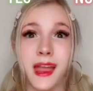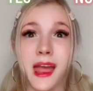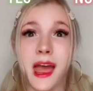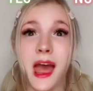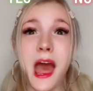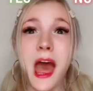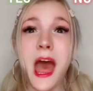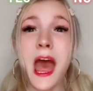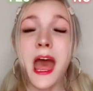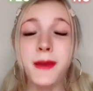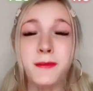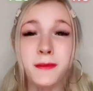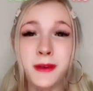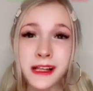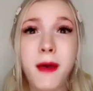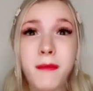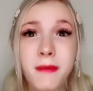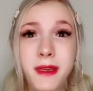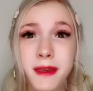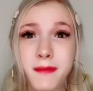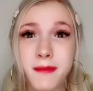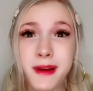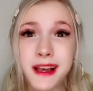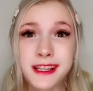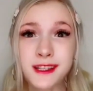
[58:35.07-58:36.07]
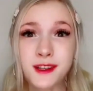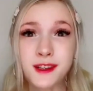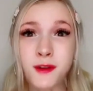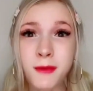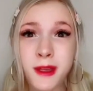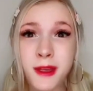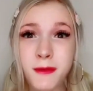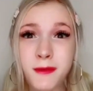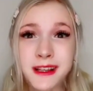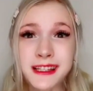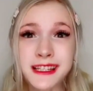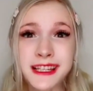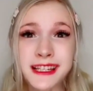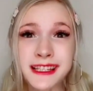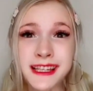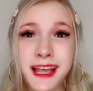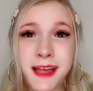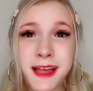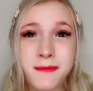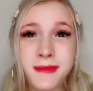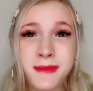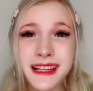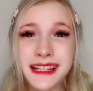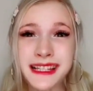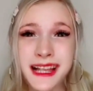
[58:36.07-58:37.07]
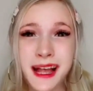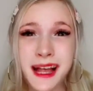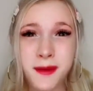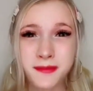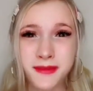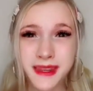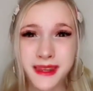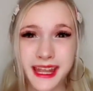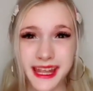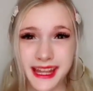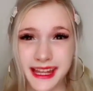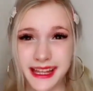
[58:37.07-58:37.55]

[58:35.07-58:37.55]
I'm gonna... My soulmate wants to send me something.